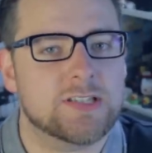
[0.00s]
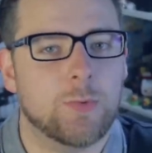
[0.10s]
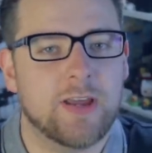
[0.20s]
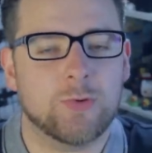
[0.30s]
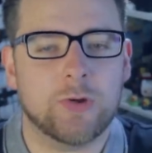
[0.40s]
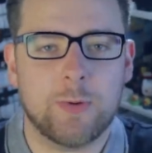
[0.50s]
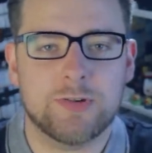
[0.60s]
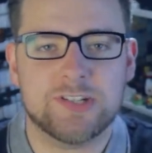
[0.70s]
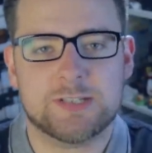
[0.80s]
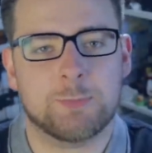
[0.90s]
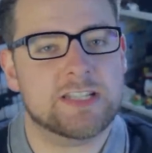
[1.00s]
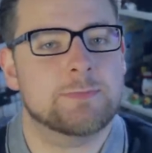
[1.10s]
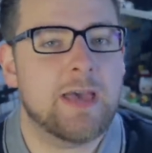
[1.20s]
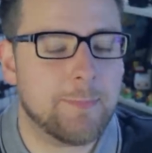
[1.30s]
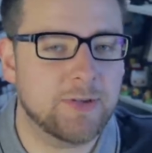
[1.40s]
so I thought I would just spread
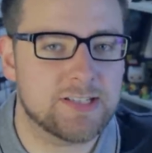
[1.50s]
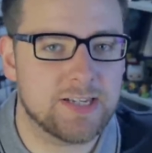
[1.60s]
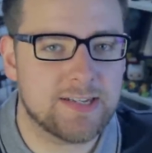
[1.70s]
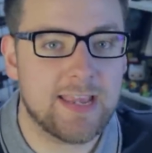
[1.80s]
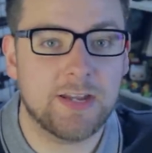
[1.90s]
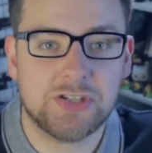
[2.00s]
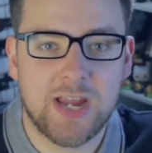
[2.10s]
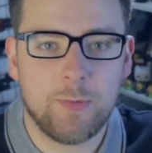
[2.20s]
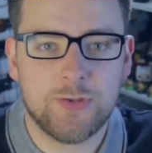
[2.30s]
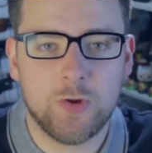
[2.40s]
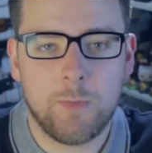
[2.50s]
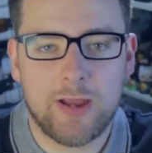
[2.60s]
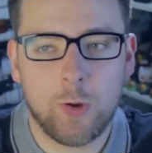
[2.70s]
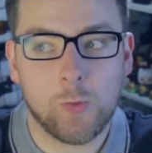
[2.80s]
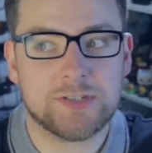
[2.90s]
some happiness today and share with you
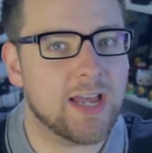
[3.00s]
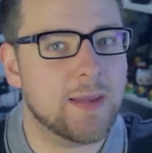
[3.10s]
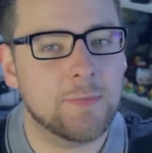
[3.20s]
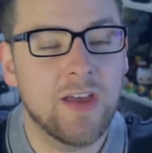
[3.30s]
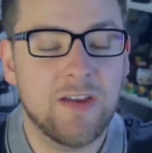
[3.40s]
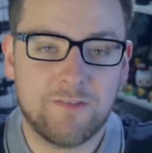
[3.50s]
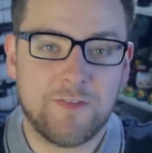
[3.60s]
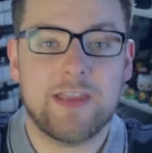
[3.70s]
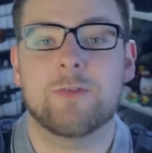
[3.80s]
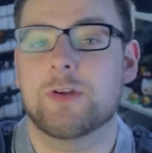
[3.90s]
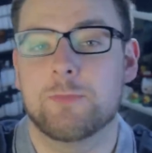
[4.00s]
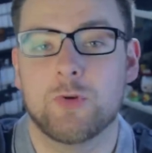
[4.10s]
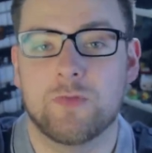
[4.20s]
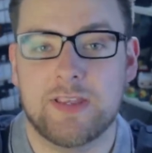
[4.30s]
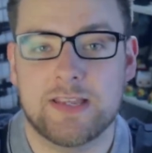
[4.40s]
my all-time favorite
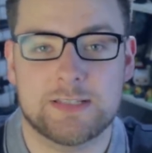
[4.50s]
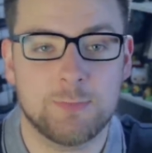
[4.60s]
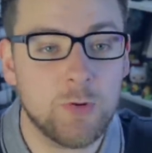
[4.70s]
movies.